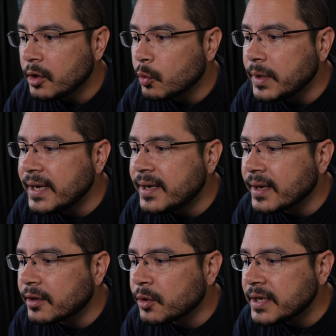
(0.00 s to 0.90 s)
we need to
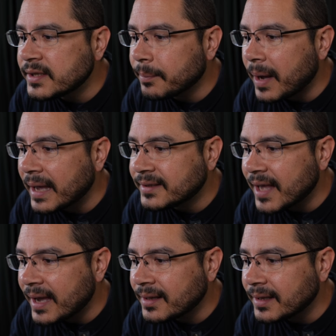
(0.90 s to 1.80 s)
increase it by
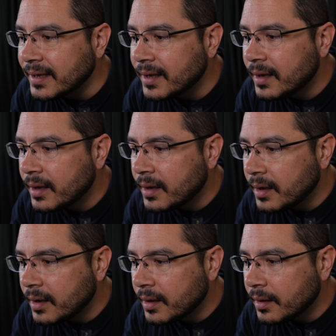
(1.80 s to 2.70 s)
exactly
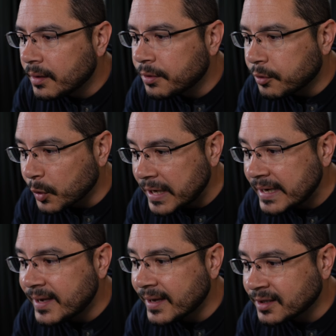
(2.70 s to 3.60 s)

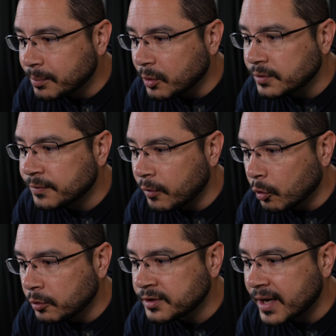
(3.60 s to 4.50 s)
3 decibels
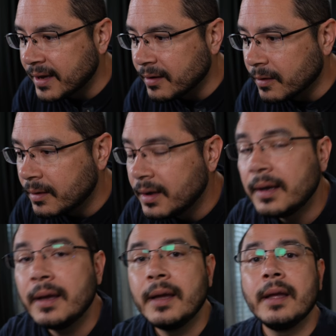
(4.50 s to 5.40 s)
full scale.
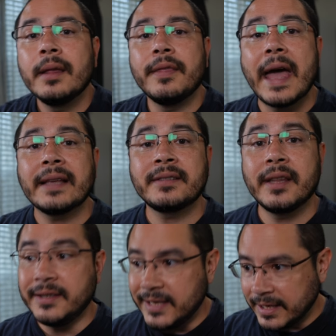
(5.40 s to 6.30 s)
That's
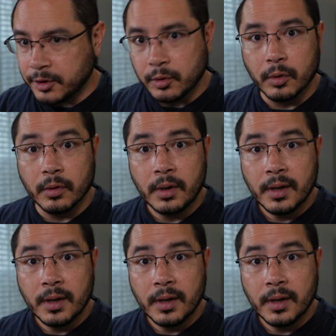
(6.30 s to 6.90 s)
the digital